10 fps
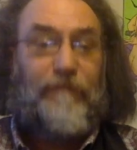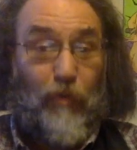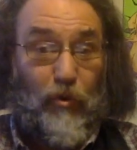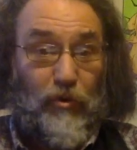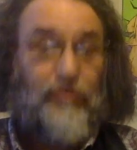
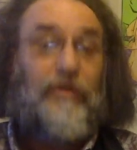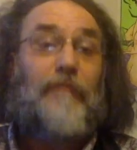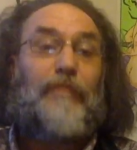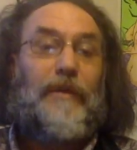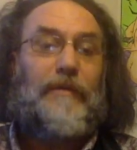4
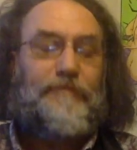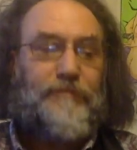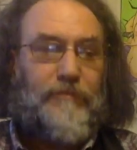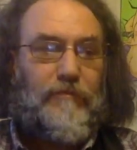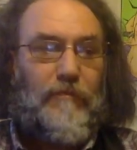triplet.
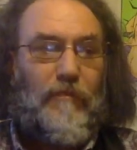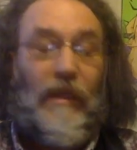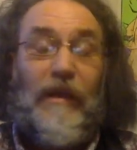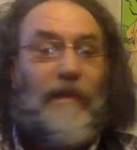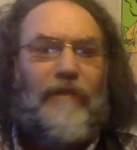
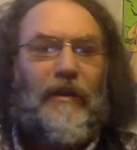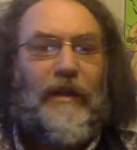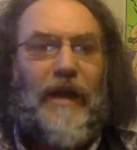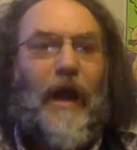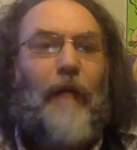Very
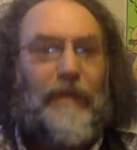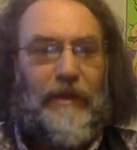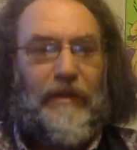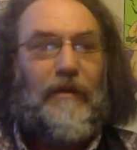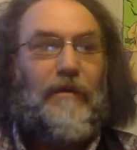
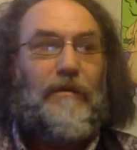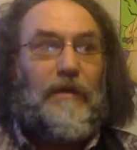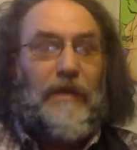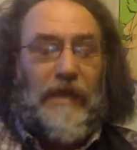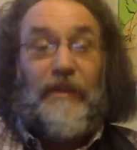common
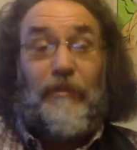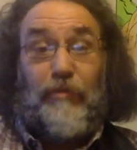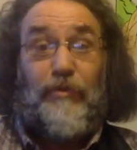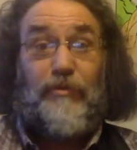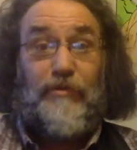in the
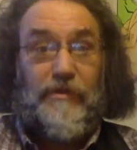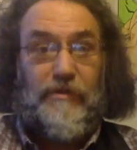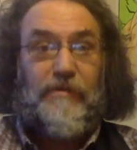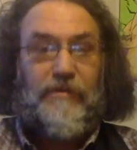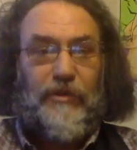blues
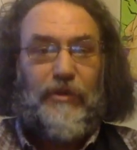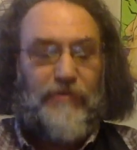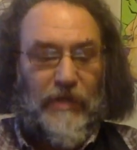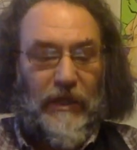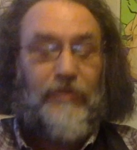is to use
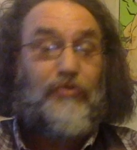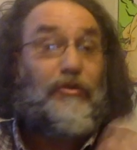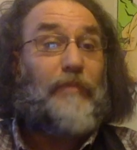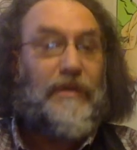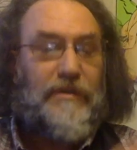a lot of
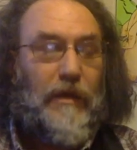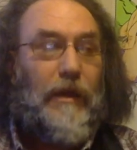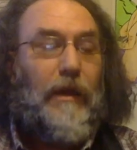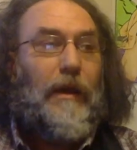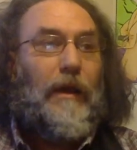triplets.
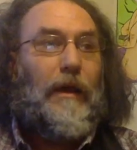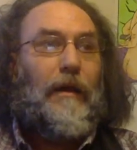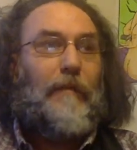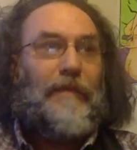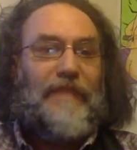
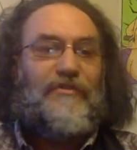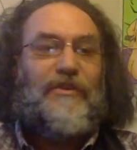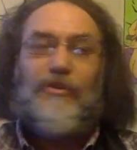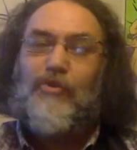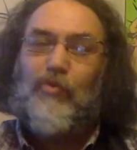It gives you
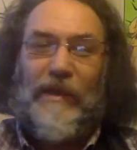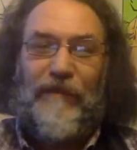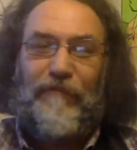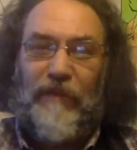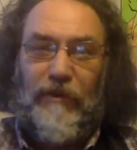the swing
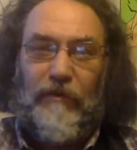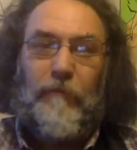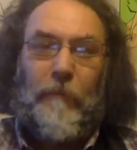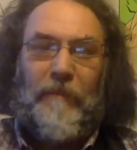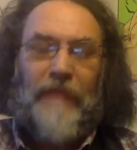feel
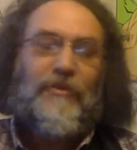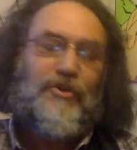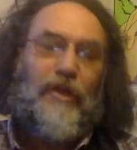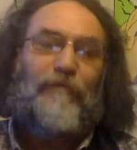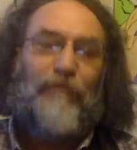and the
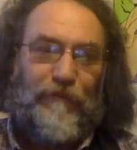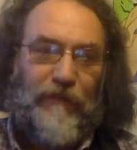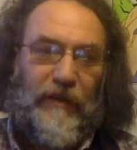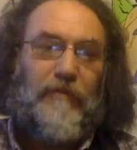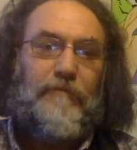shuffle
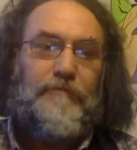feel